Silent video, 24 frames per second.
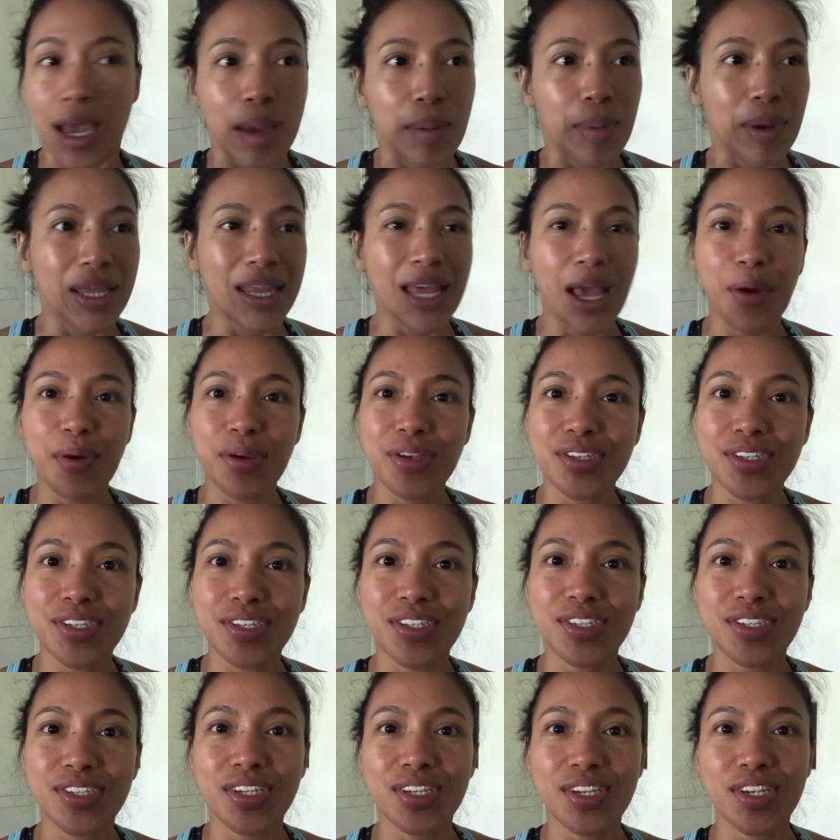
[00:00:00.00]
But that was
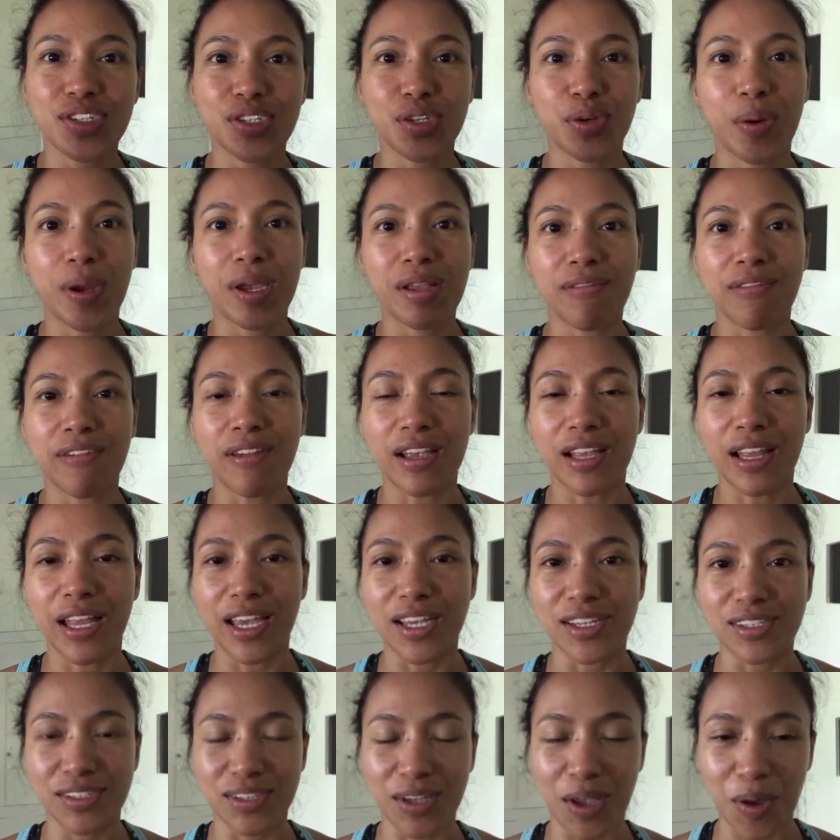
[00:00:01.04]
such a great
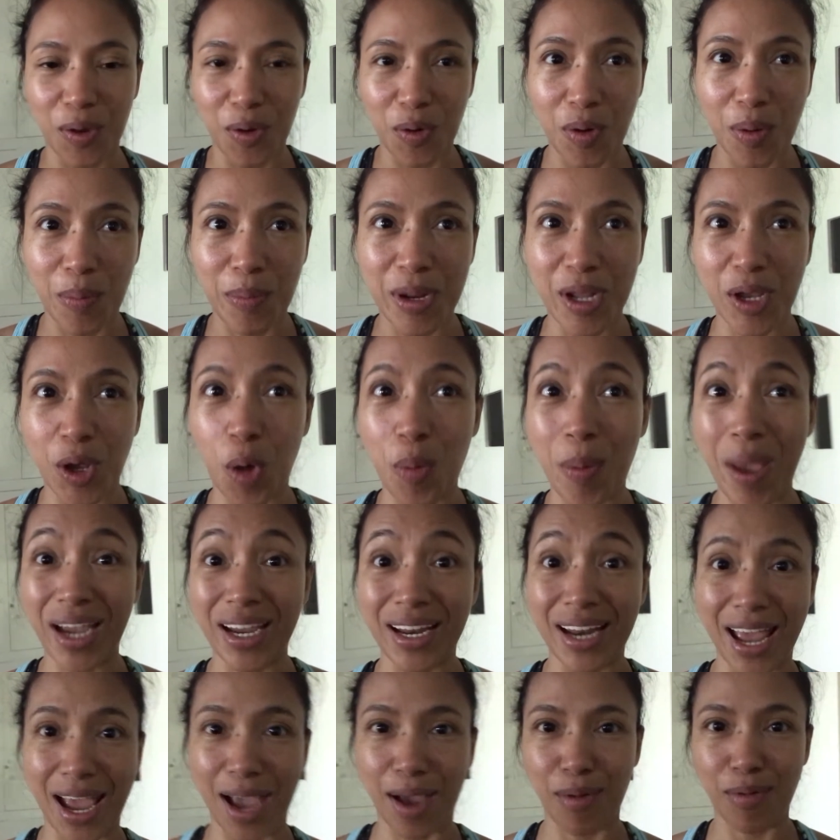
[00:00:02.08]
feeling, so I'm gonna go
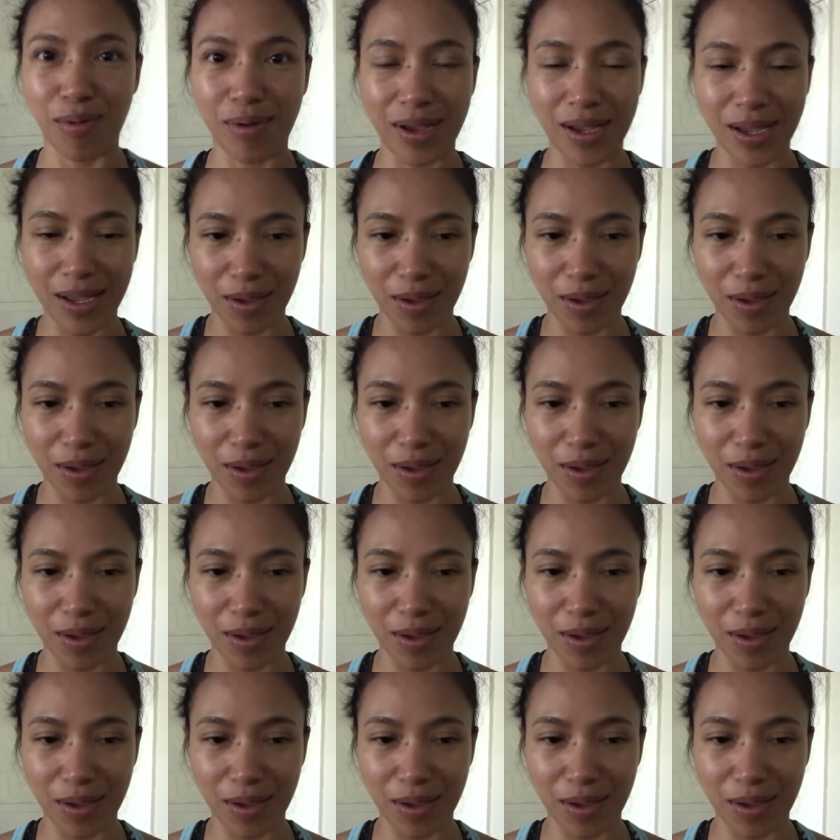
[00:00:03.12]
back now.